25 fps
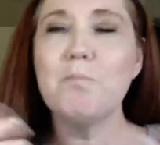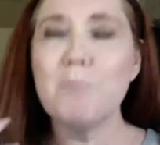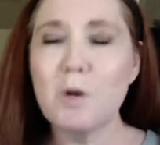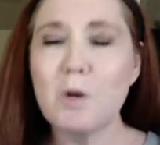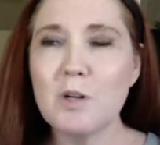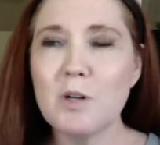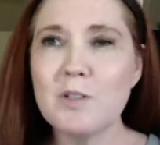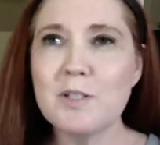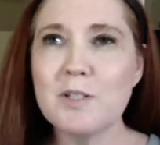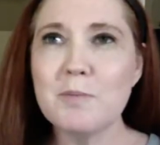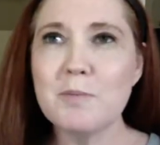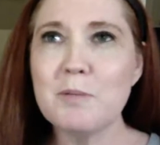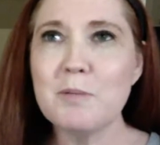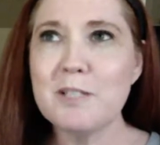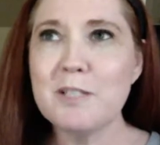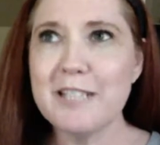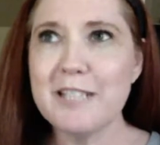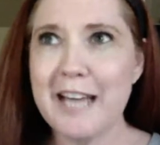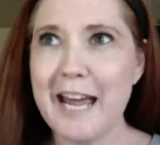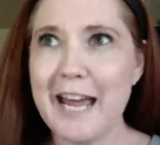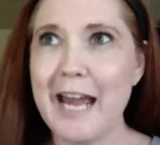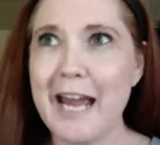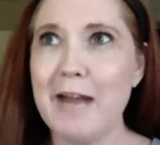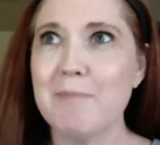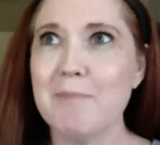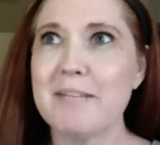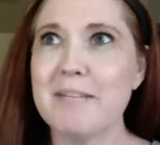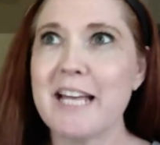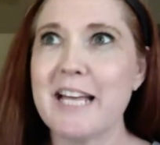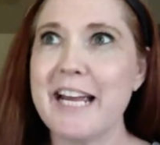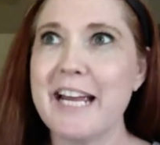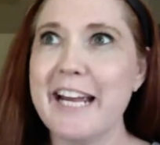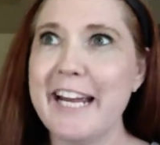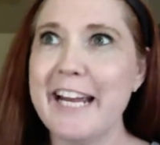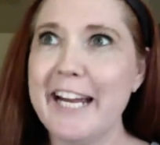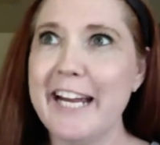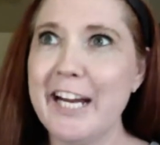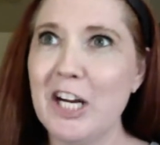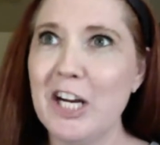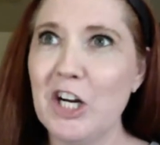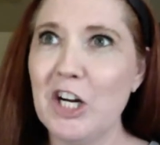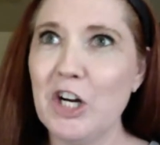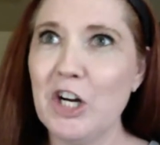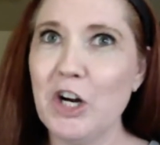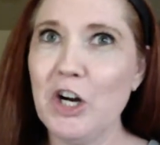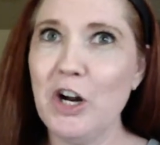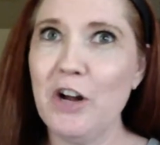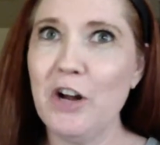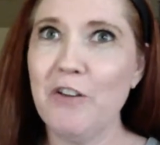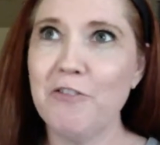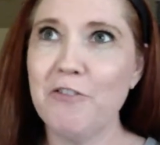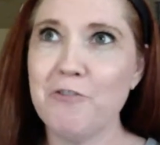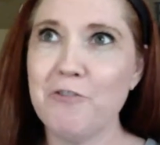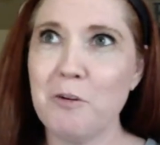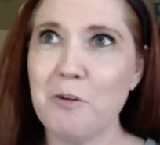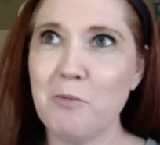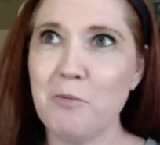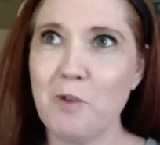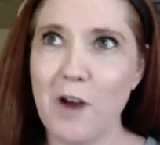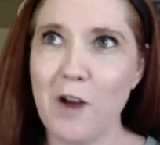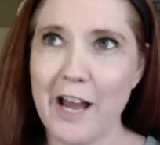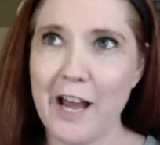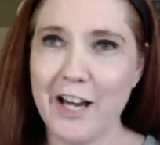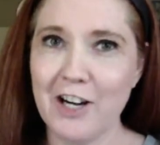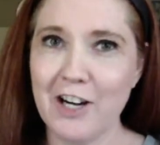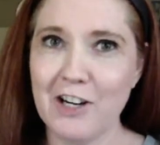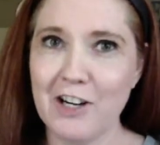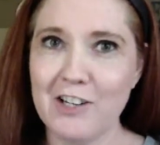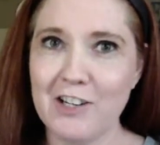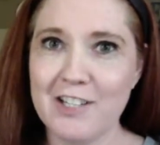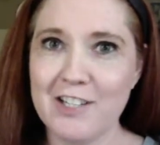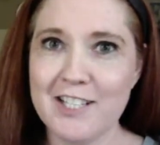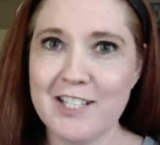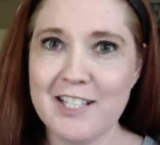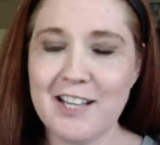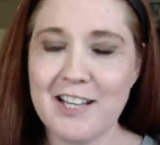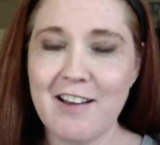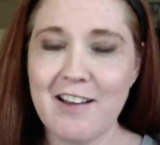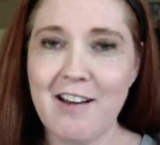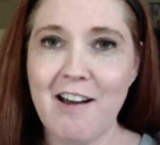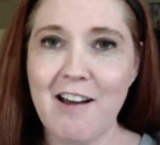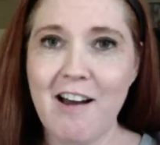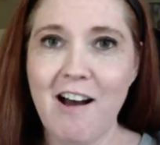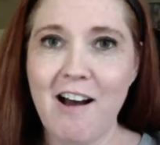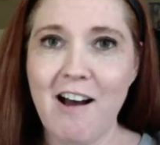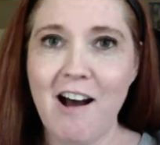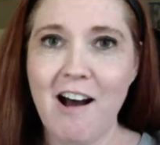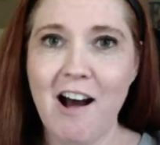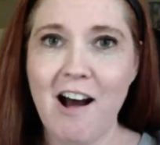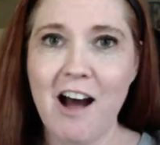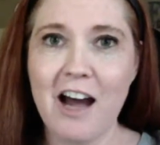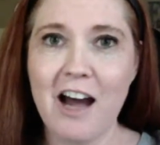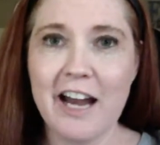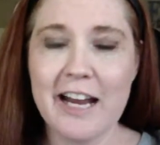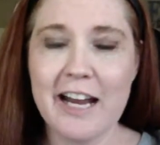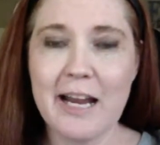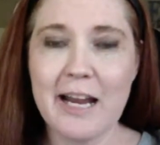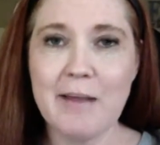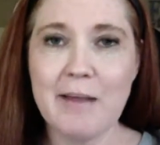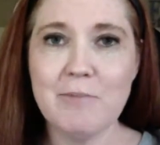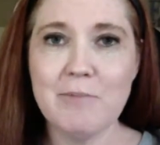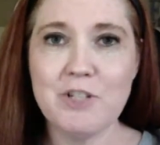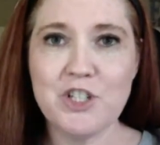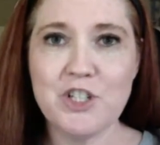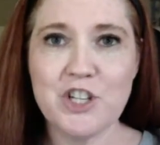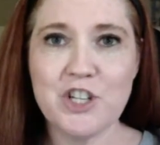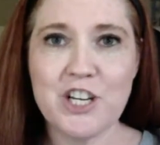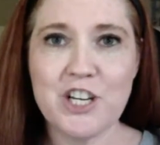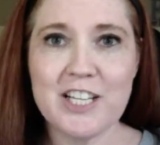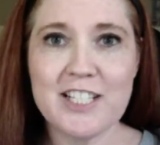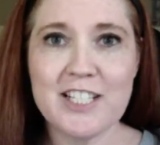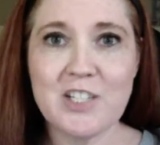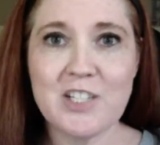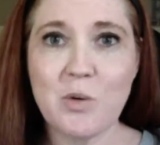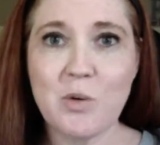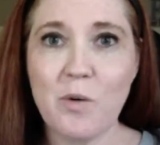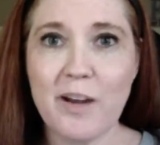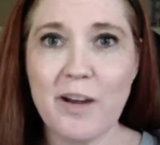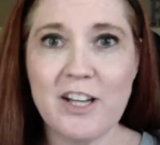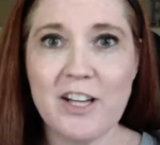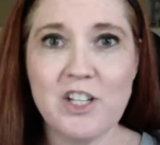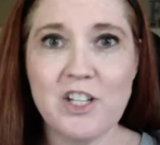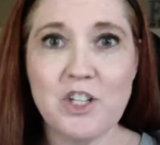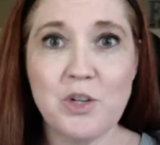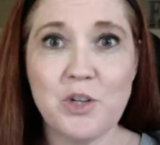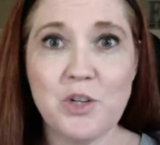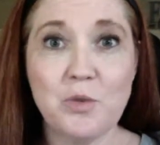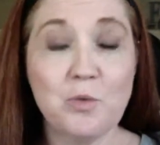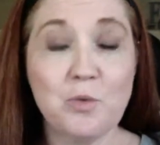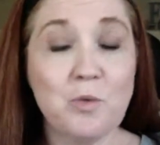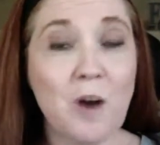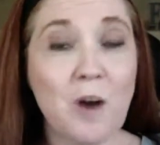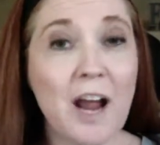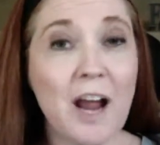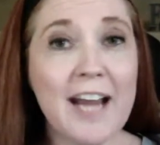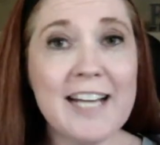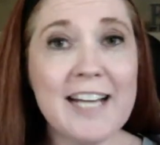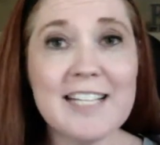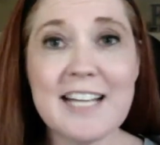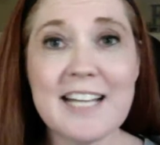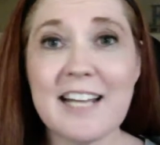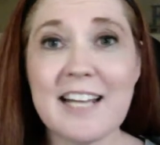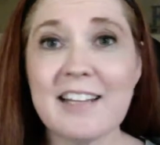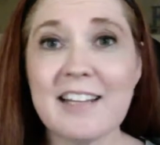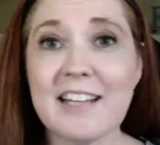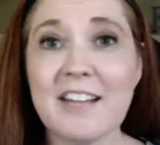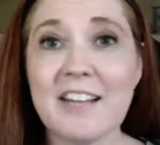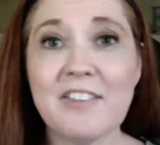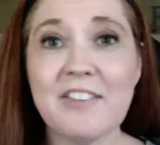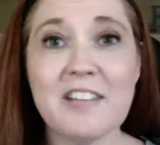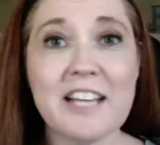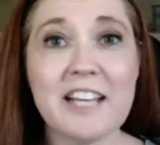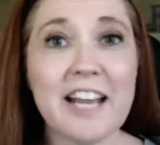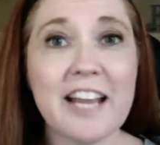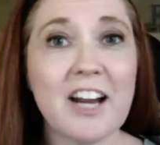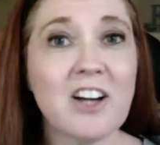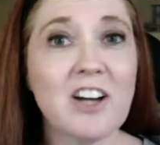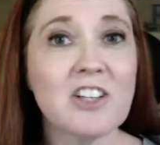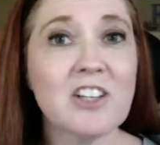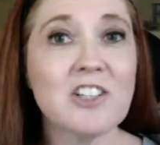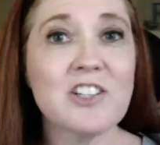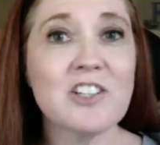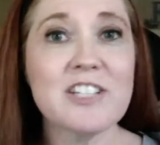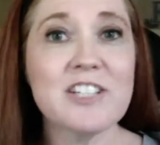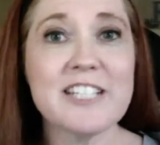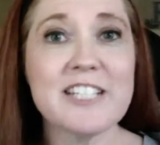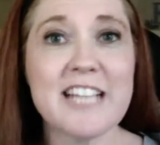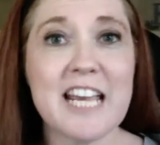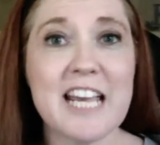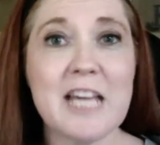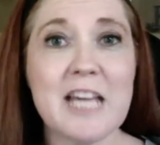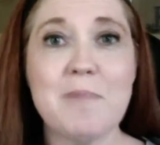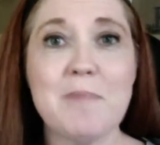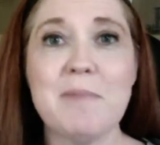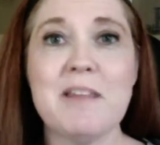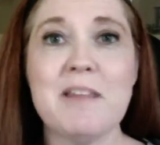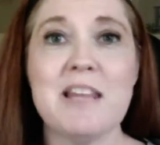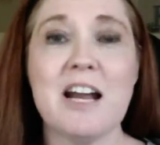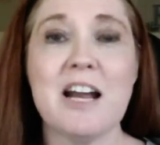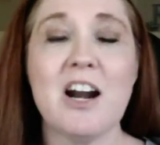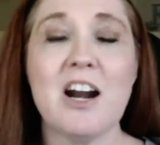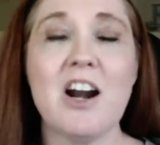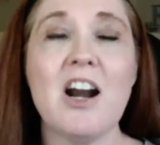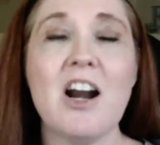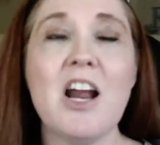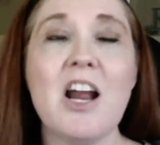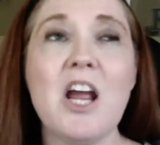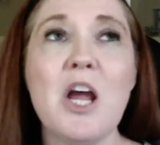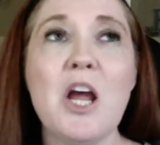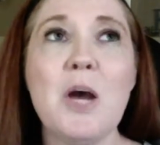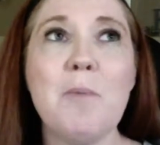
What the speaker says: Multiple times I hear from writers, I am just going to write and let the characters take me there.